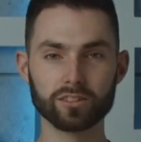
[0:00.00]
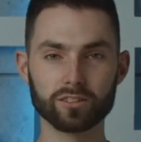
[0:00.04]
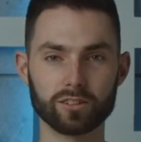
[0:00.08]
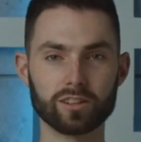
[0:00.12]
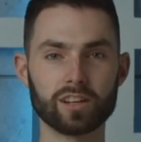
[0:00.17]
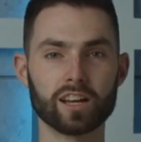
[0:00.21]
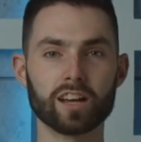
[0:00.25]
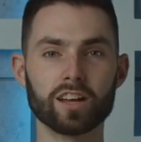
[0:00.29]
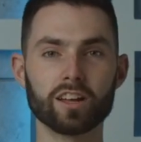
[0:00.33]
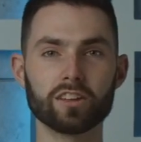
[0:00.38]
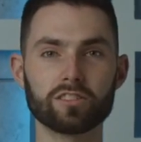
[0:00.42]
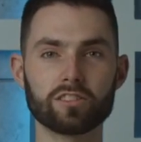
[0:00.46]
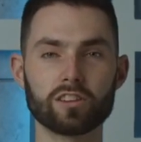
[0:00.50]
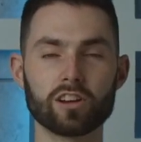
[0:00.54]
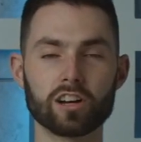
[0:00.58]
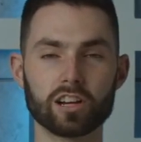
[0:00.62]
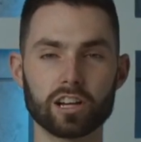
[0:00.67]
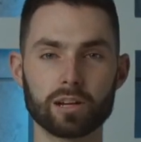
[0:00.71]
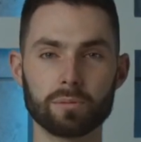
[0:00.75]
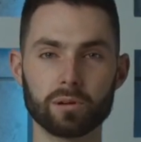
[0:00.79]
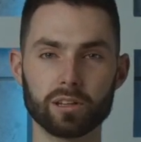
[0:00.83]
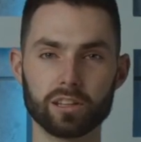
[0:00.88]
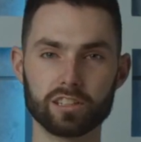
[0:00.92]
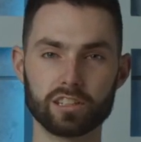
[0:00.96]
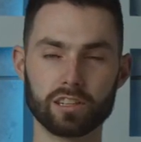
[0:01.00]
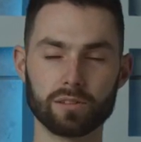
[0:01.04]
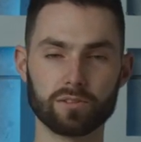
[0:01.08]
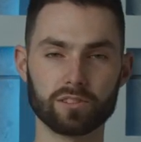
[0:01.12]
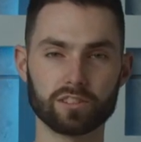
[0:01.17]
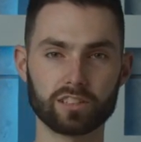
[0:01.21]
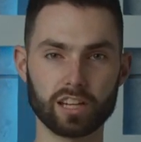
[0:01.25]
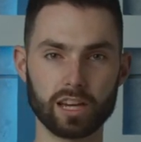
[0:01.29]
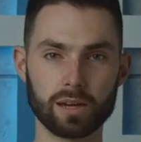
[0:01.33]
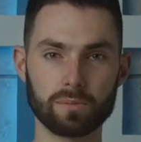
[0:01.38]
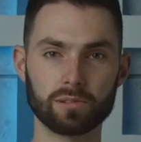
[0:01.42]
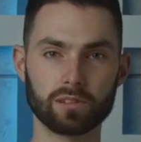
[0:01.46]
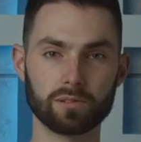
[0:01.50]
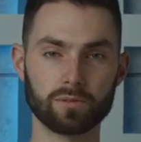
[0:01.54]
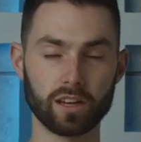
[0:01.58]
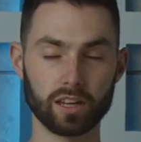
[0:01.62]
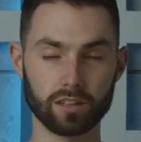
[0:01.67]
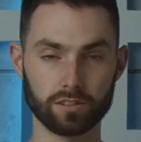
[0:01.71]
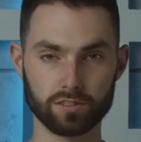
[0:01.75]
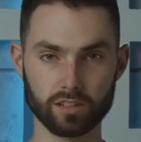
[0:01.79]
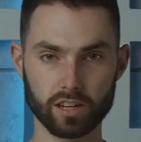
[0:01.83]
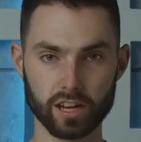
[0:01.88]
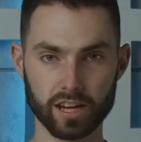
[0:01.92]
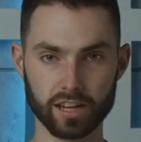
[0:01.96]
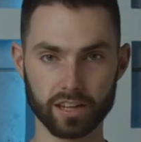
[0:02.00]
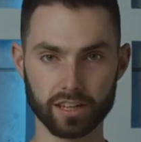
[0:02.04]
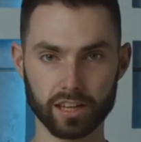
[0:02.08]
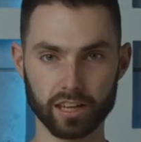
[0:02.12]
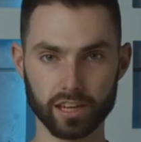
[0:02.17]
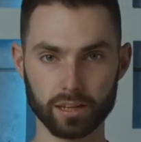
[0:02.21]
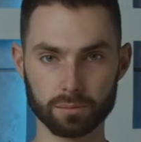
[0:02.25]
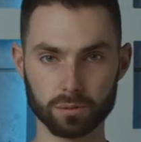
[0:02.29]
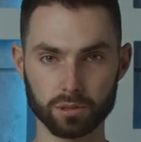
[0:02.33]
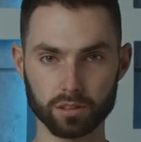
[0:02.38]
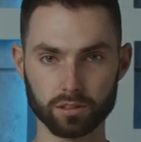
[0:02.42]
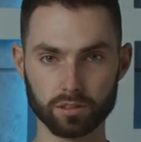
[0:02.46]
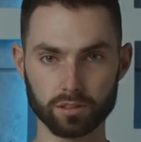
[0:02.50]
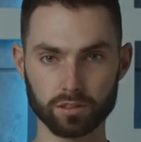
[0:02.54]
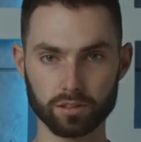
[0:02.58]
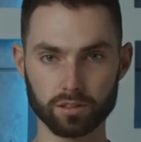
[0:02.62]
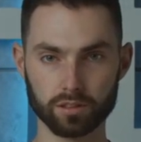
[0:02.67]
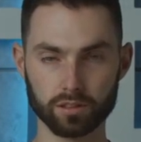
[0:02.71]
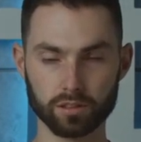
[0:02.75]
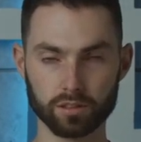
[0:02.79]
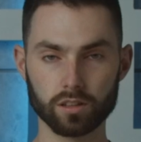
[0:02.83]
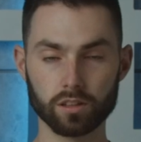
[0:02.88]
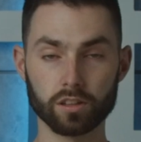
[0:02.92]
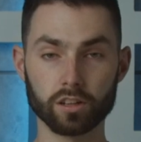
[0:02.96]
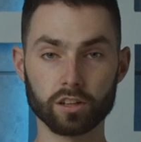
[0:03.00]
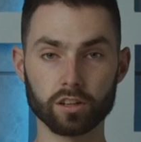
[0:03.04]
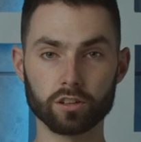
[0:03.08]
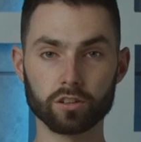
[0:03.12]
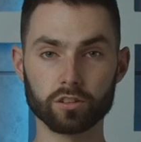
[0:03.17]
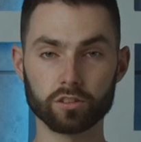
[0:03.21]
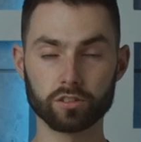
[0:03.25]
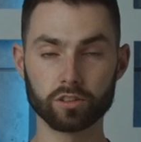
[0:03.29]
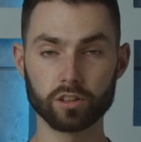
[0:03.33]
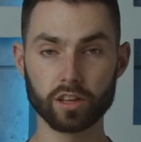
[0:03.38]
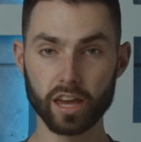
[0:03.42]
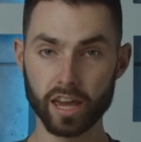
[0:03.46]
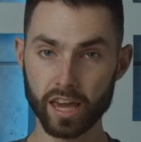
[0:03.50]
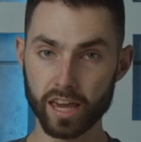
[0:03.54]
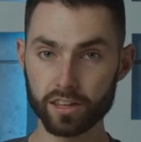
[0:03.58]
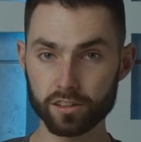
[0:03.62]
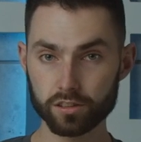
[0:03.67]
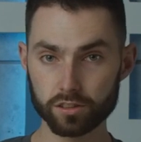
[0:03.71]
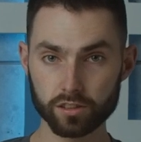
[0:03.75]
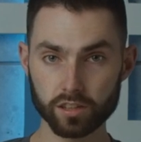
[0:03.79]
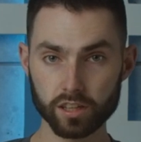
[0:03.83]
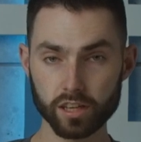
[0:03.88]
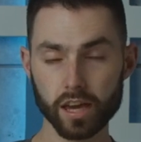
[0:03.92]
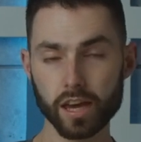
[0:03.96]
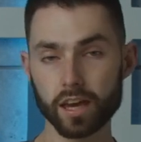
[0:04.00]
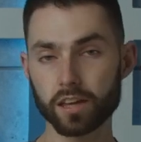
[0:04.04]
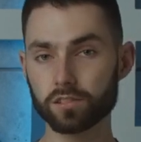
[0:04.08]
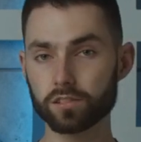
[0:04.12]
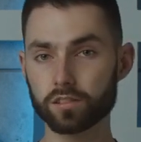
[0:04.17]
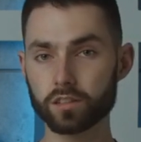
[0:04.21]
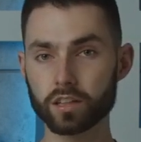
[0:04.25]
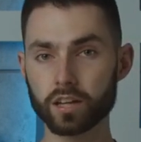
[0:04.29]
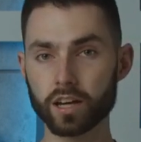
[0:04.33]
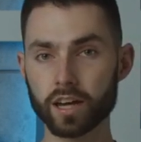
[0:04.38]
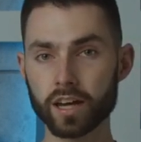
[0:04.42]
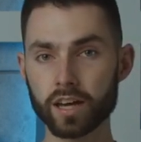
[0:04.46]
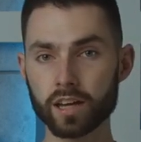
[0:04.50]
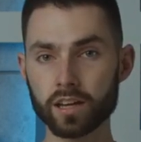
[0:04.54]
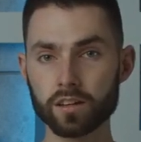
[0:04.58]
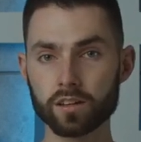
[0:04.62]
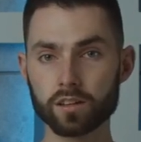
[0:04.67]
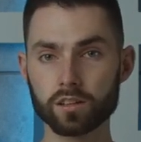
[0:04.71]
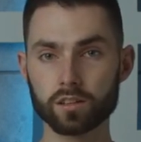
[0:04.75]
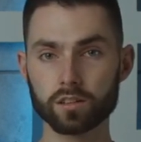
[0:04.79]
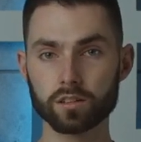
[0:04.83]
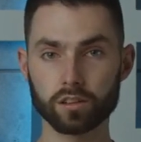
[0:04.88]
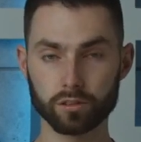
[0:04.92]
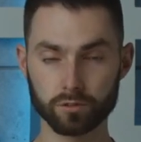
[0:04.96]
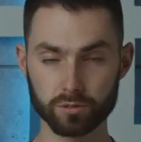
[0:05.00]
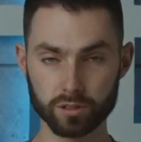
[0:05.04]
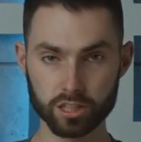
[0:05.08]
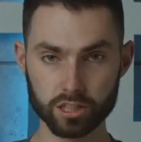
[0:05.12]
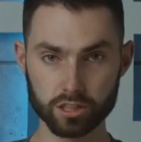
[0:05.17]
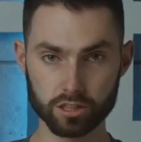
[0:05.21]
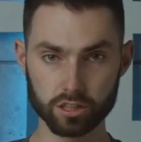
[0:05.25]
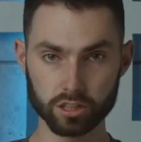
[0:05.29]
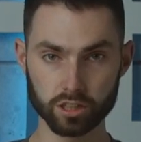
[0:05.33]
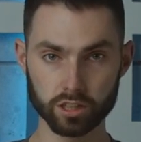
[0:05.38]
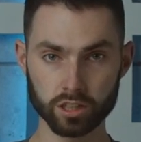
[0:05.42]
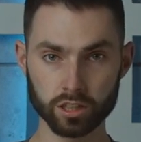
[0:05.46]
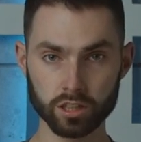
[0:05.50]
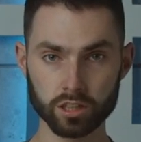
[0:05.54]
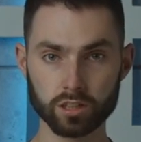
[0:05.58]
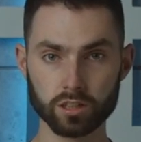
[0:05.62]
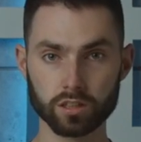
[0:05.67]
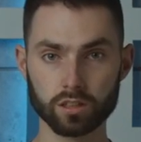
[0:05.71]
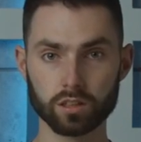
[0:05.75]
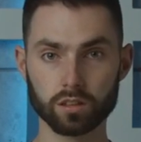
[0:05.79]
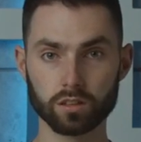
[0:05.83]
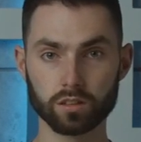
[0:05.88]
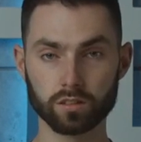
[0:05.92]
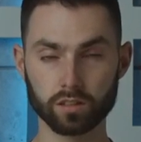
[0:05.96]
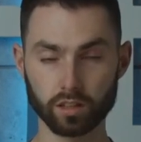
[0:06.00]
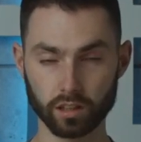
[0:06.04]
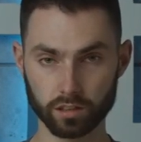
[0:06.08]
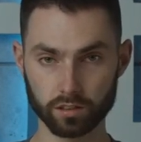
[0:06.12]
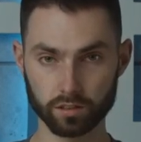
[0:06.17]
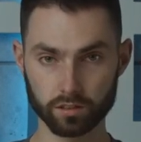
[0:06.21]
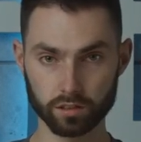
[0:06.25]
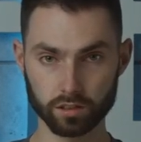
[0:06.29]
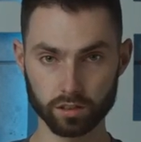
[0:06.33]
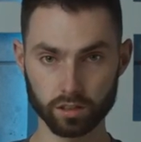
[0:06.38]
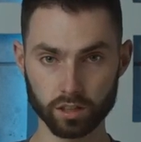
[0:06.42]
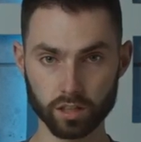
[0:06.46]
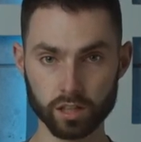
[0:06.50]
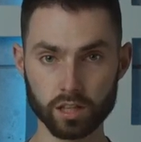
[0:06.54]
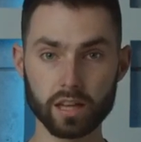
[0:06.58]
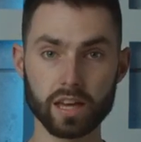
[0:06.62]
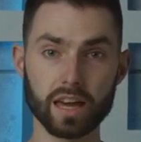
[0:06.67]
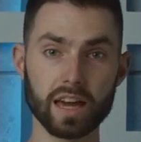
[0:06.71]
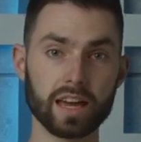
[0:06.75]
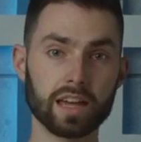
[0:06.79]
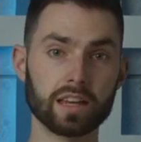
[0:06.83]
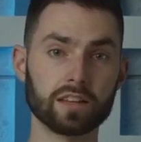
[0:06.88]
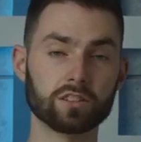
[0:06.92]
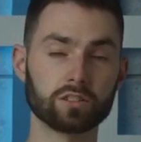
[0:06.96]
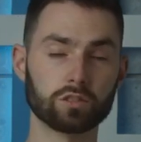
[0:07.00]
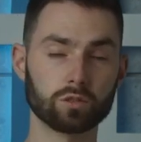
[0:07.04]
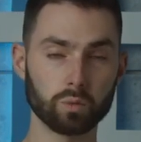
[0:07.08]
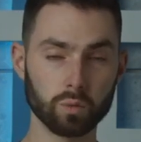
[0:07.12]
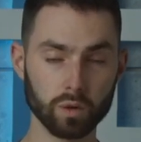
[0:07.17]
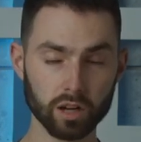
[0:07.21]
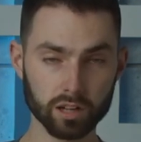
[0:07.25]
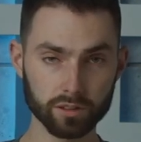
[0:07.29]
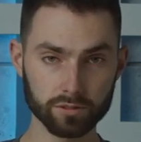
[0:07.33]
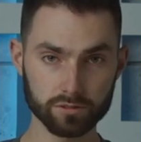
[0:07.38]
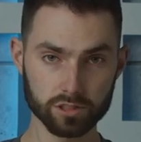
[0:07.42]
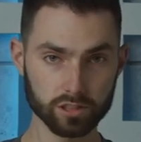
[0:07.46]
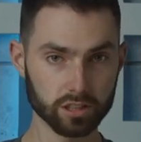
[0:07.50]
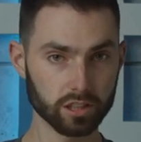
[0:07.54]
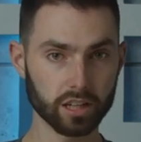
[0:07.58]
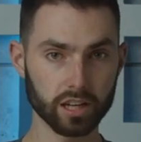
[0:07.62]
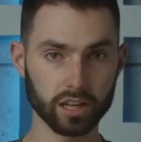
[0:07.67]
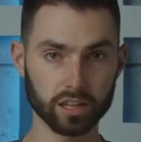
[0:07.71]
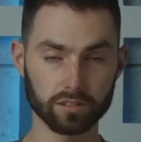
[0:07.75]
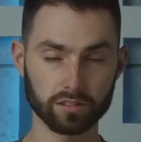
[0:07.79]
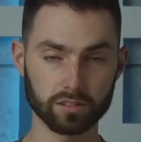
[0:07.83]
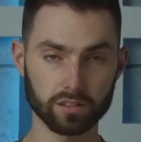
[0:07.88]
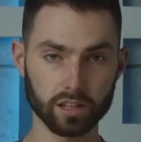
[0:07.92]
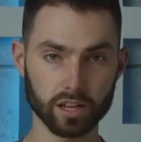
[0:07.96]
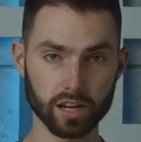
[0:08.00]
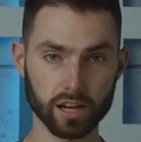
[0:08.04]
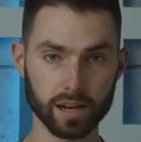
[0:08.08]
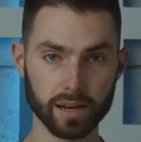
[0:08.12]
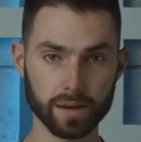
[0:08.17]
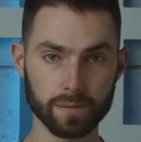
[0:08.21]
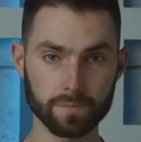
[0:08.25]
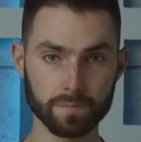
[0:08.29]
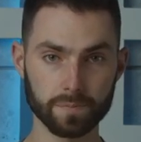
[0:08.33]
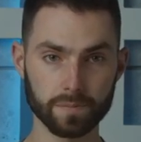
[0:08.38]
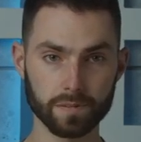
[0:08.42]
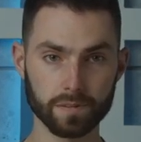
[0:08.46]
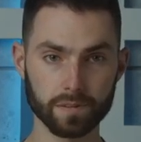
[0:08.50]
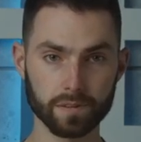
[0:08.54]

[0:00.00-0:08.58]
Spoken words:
And now let's talk about the different types of SDI cables. There's HD SDI, 3G, 6G, and 12G SDI.